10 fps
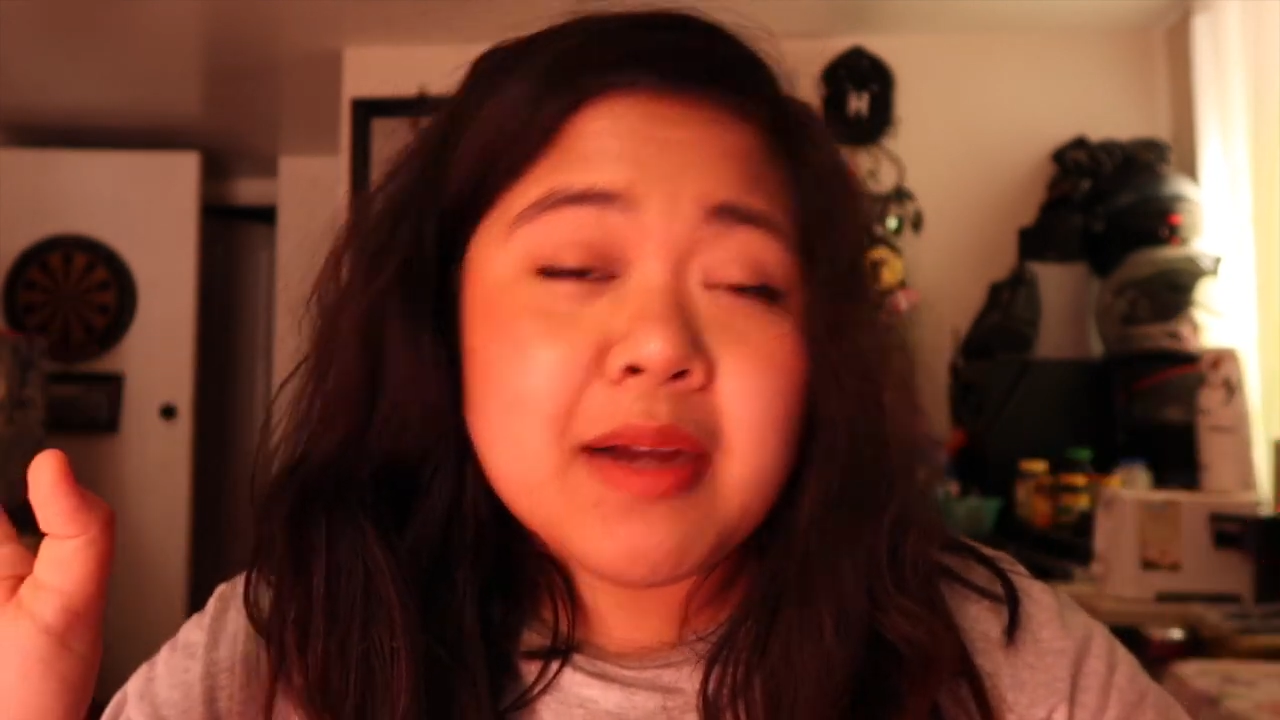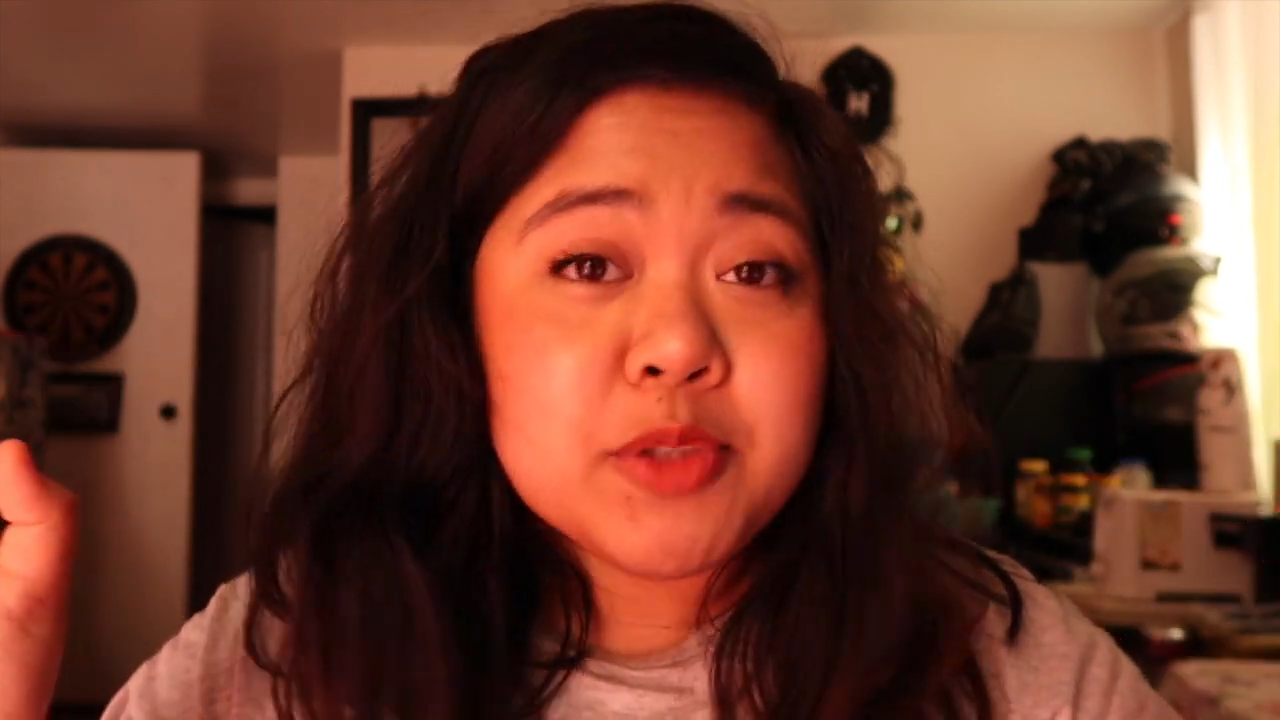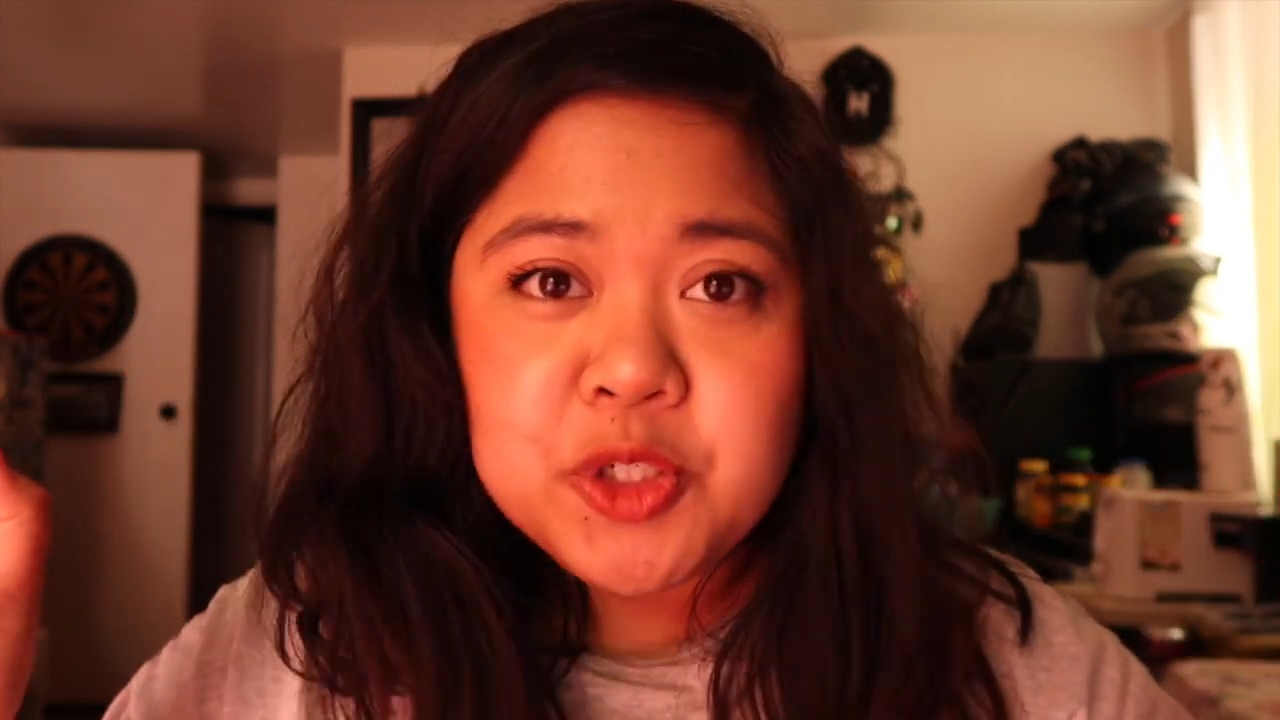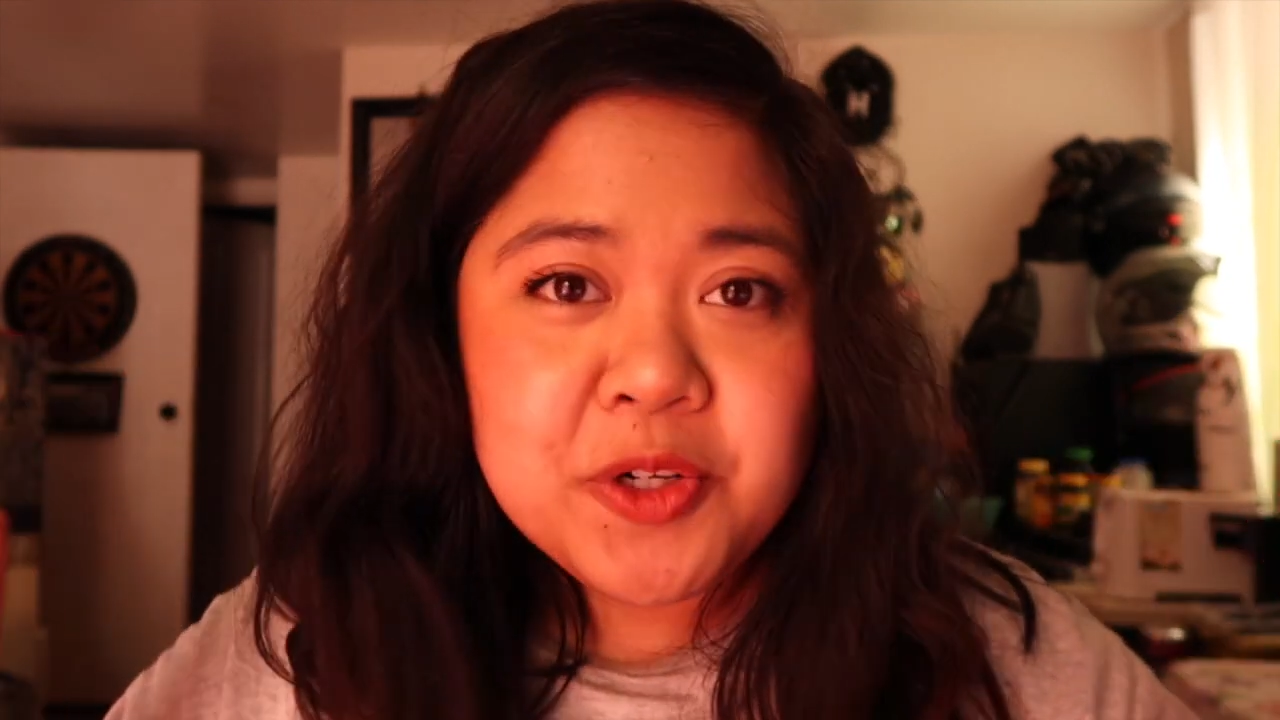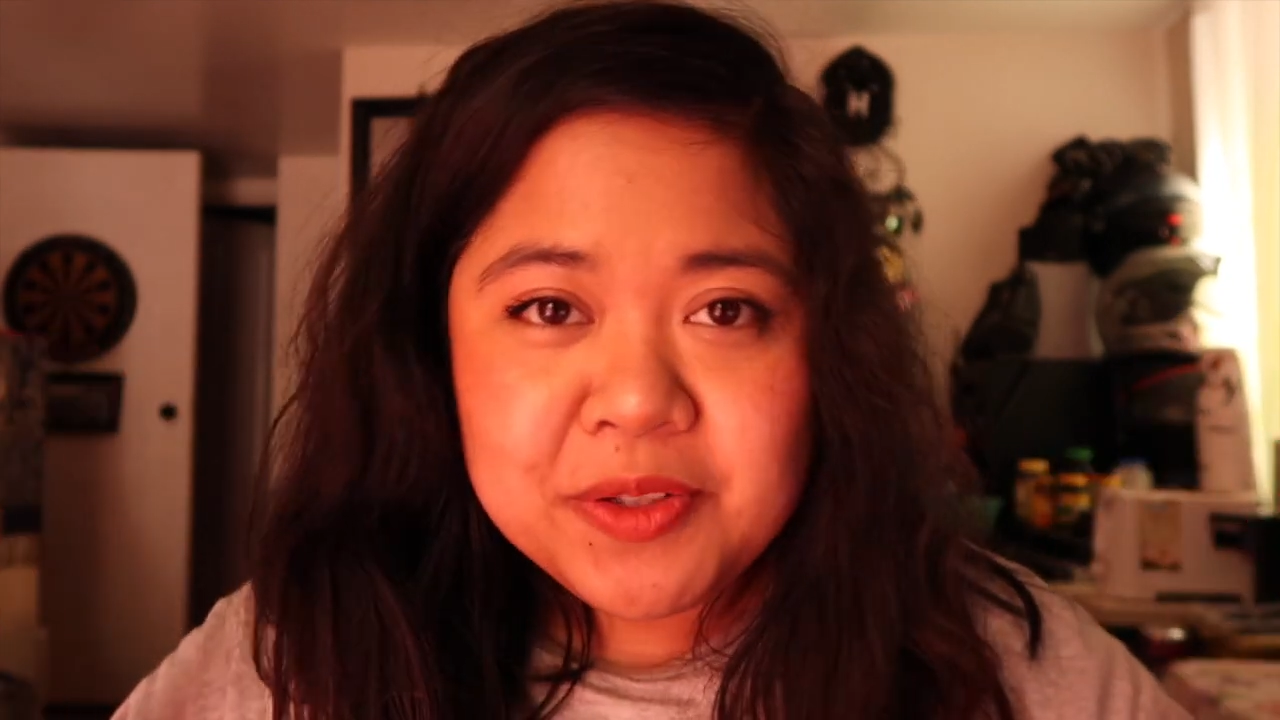I'm
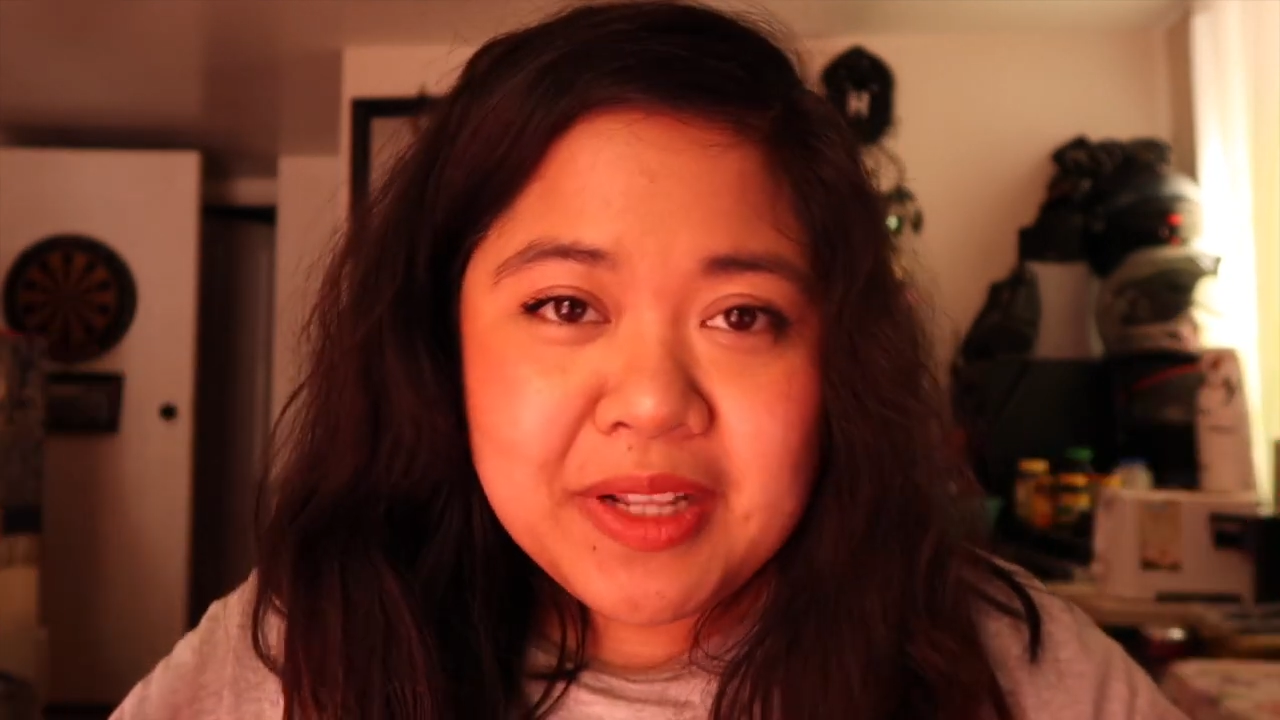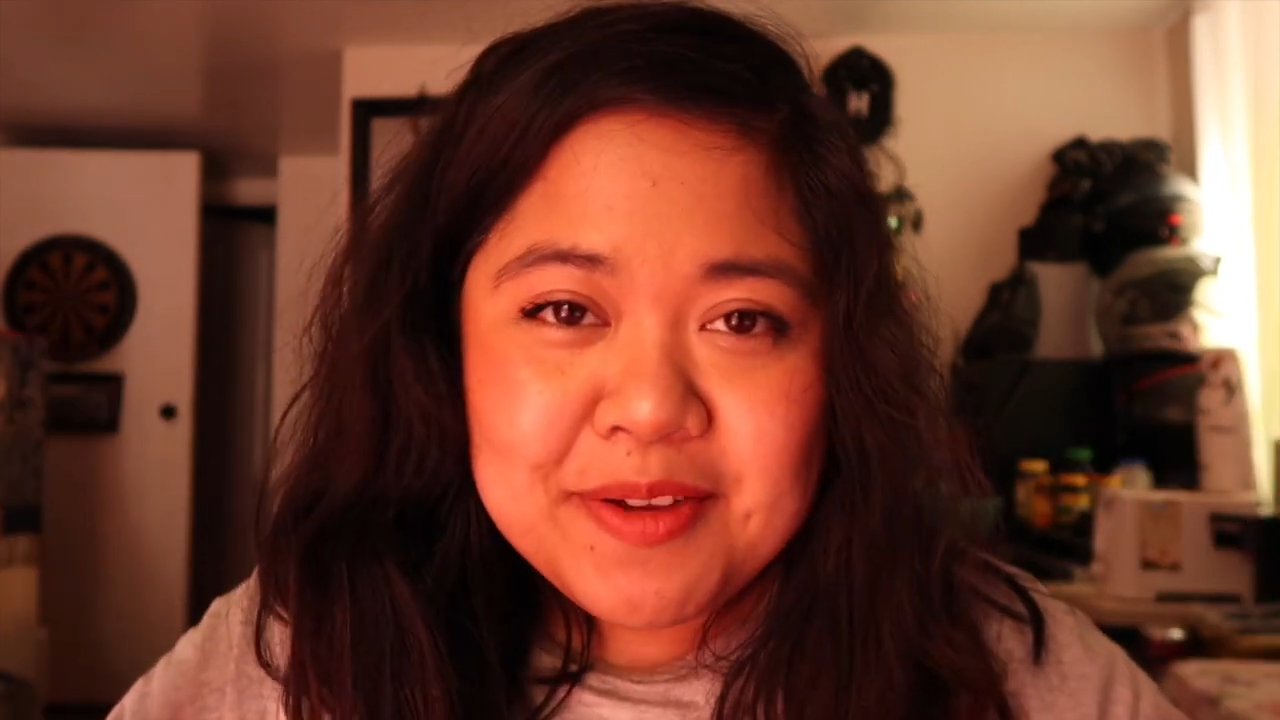sure you'll